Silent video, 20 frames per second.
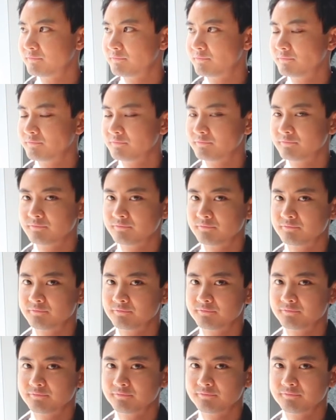
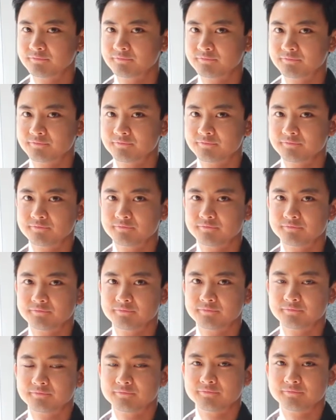
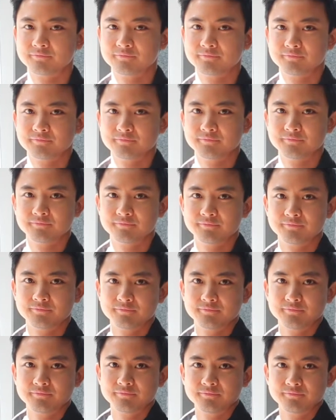
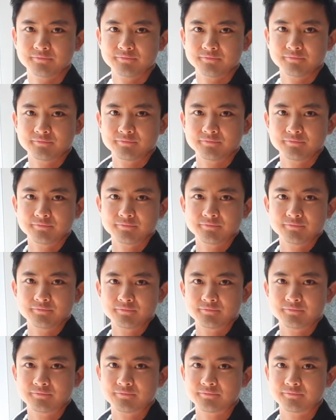
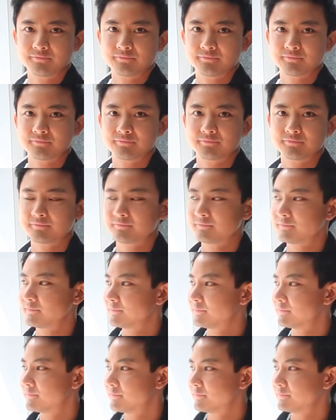
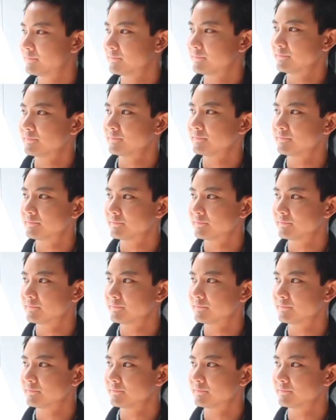(silent)